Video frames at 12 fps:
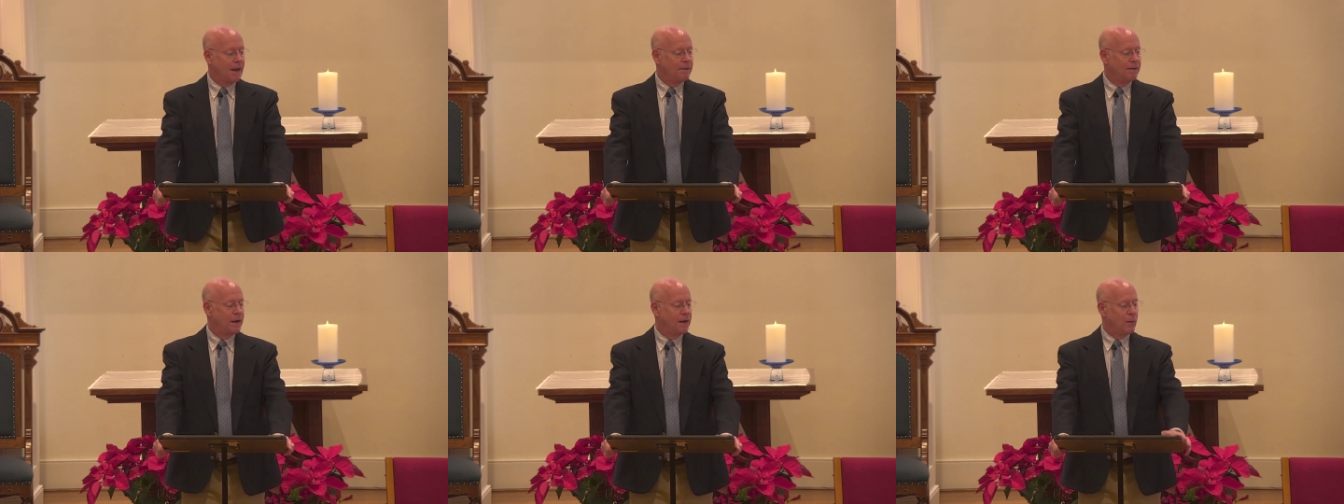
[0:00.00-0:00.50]

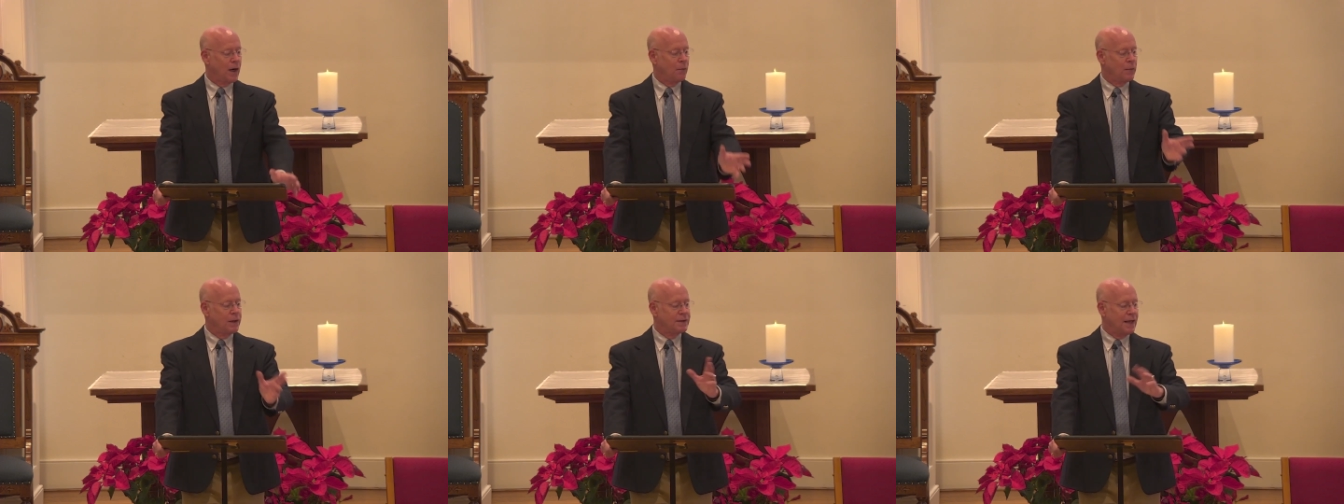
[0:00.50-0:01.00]
And then when I
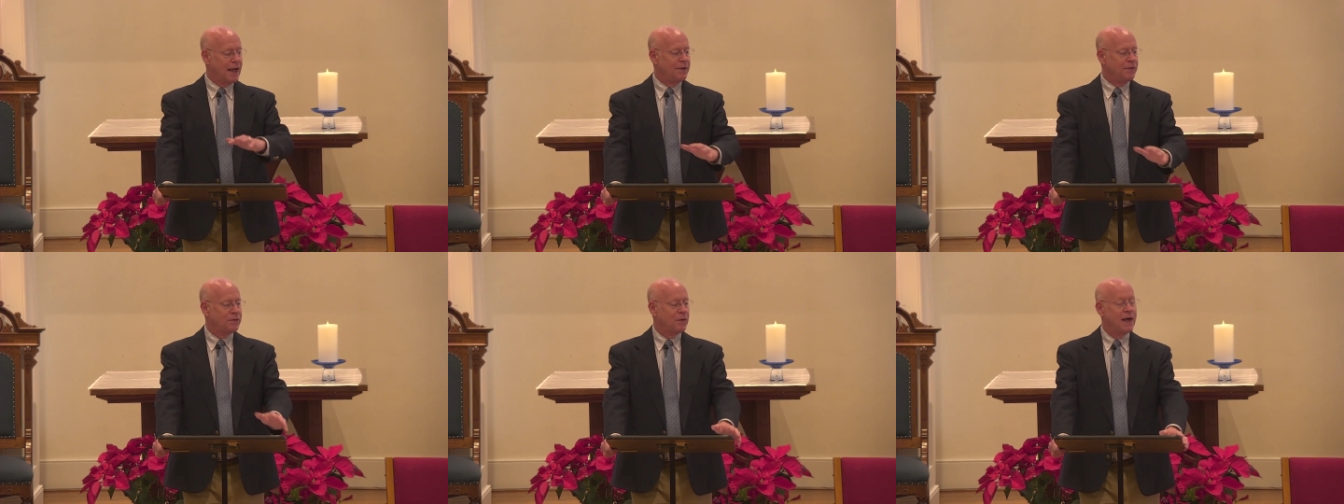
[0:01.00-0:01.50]
went to
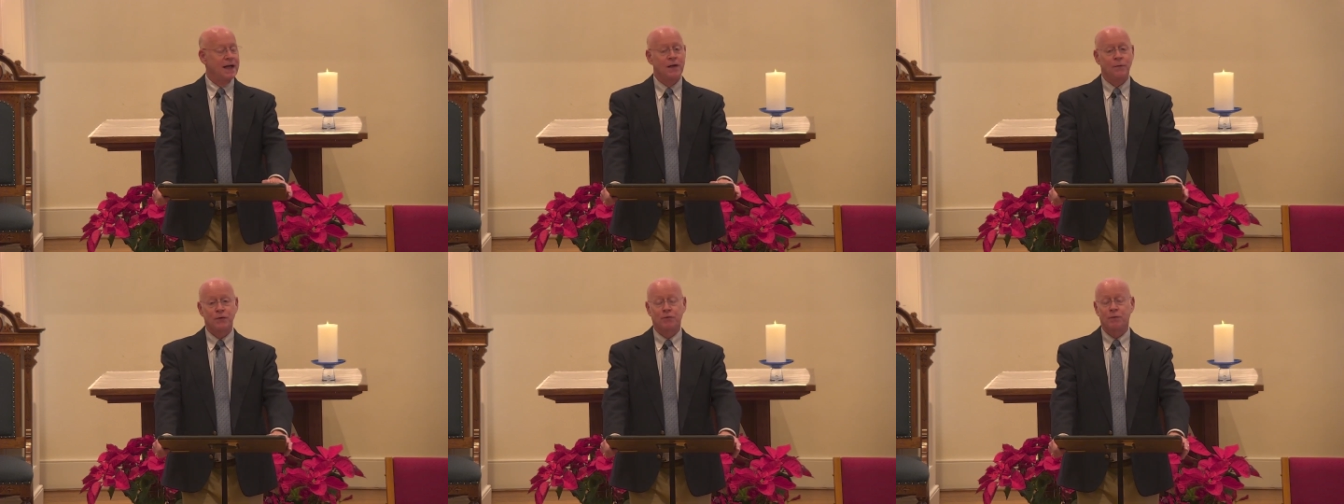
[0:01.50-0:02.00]
eighth grade,
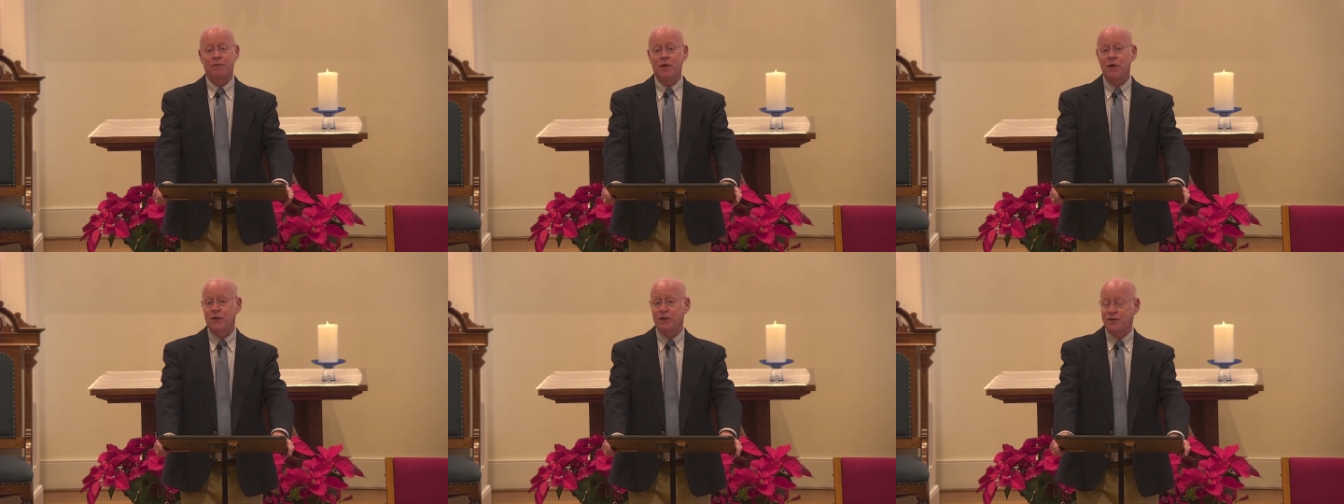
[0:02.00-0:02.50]
it was
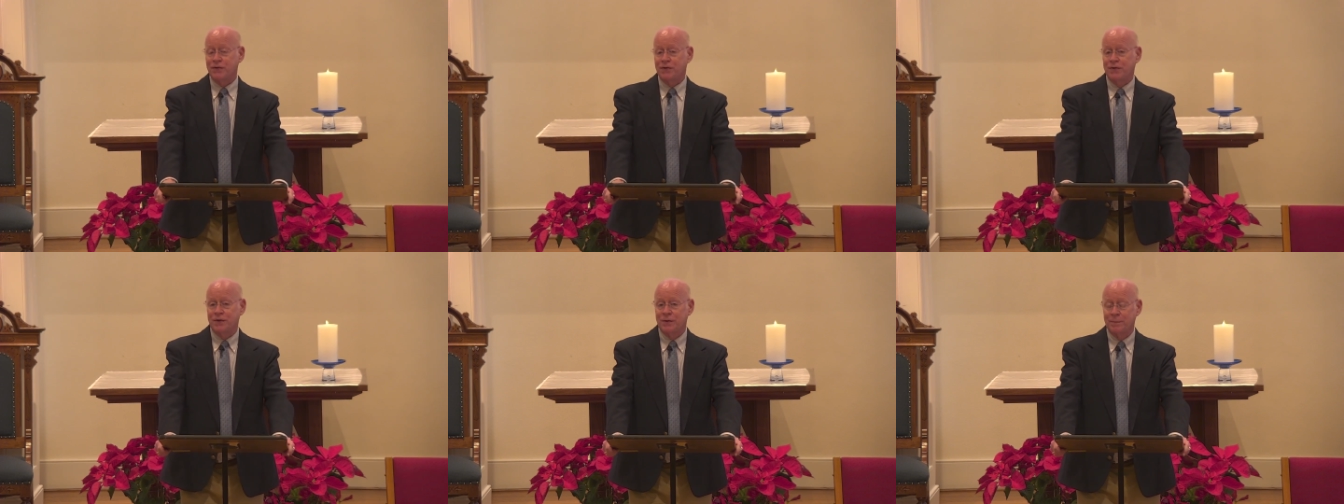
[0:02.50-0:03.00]

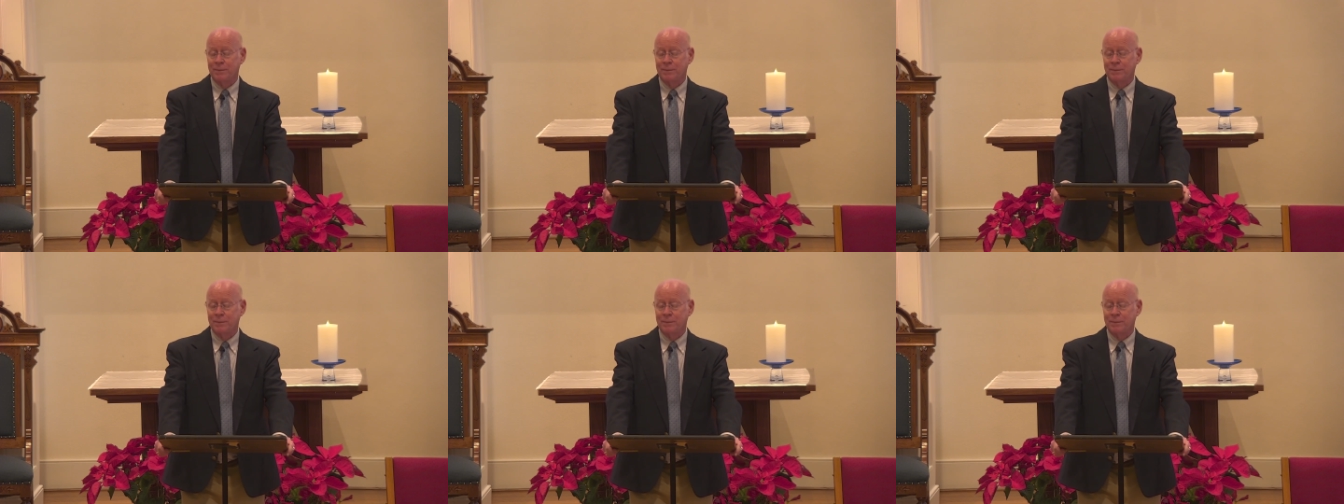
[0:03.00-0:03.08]
reversed